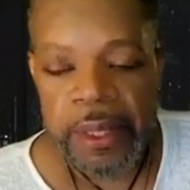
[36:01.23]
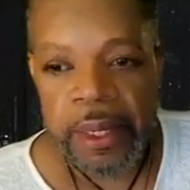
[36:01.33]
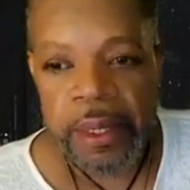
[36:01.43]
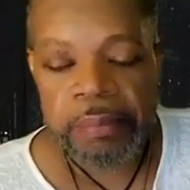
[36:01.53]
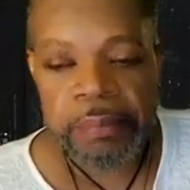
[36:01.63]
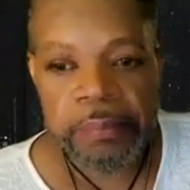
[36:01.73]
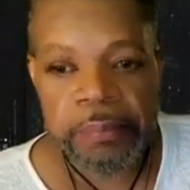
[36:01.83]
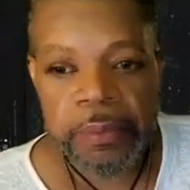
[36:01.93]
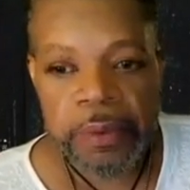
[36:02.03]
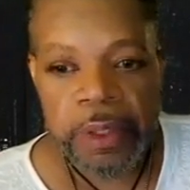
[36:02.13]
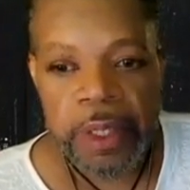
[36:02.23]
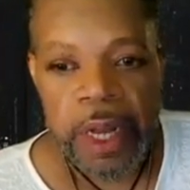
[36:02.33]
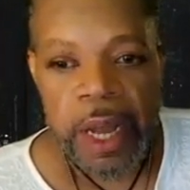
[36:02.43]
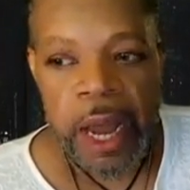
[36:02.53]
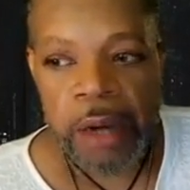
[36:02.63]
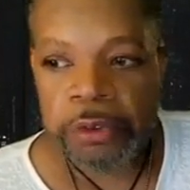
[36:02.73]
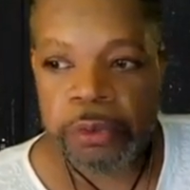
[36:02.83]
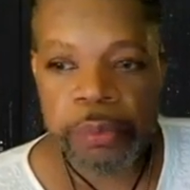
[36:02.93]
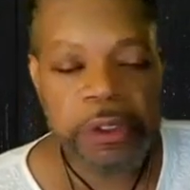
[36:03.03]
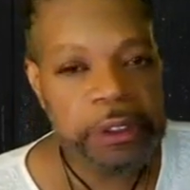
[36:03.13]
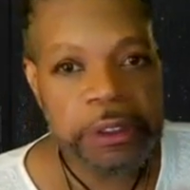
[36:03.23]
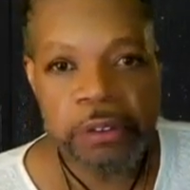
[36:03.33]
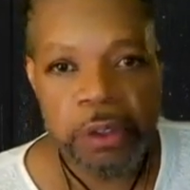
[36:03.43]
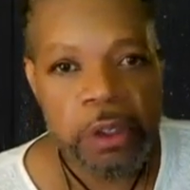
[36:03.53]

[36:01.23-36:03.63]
I was really